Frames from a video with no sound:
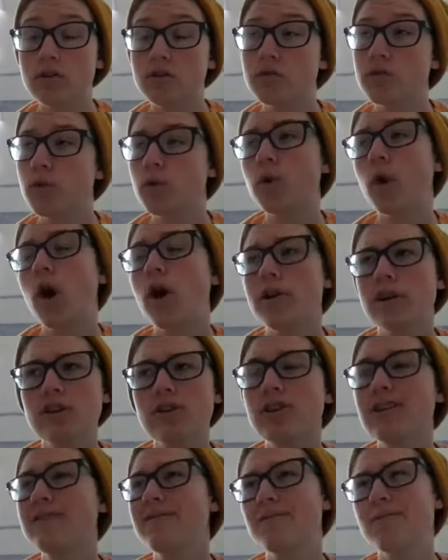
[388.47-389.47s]
Well, you
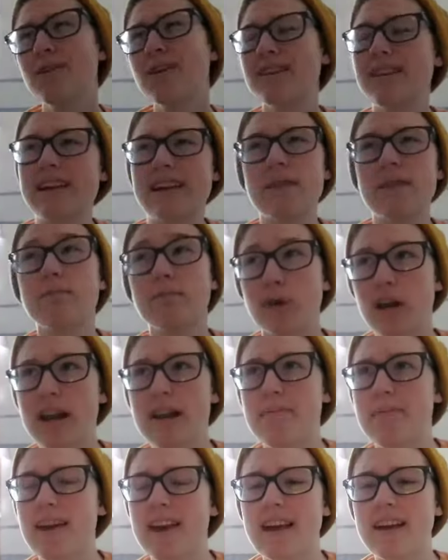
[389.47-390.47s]
look more like a boy to
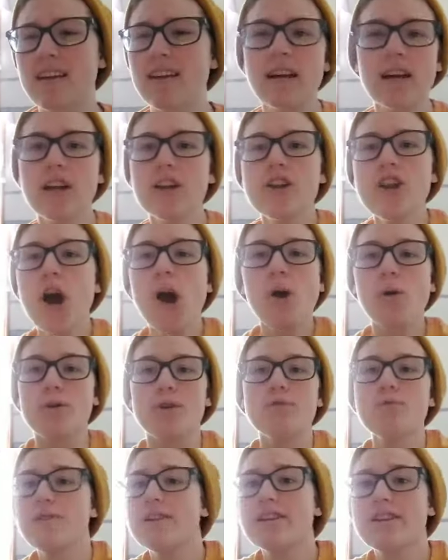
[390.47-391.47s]
me. No,
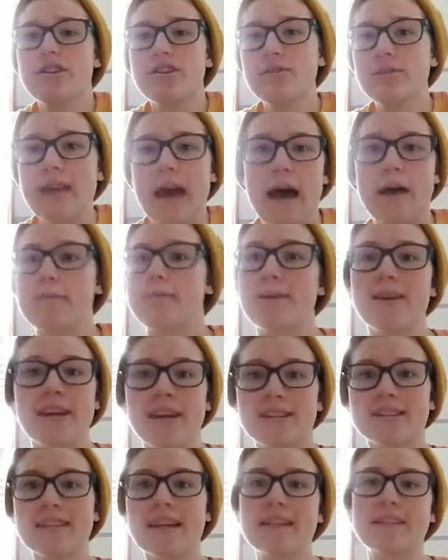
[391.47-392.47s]
you wouldn't do that,
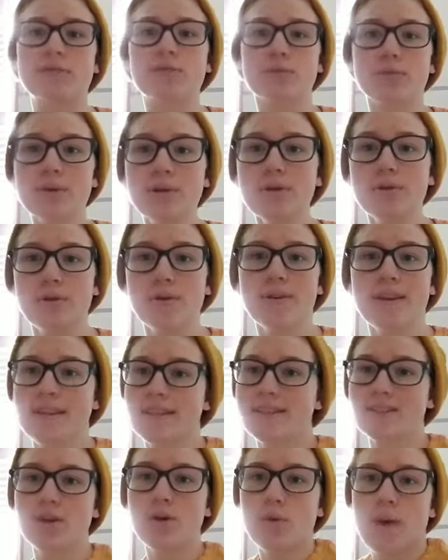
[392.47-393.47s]
because that's rude,
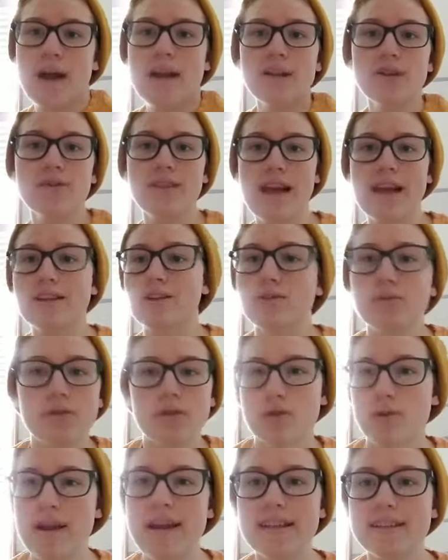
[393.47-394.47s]
so why do that to a
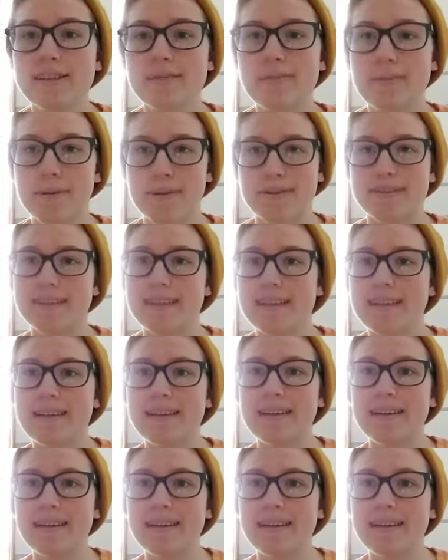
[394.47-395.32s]
trans person?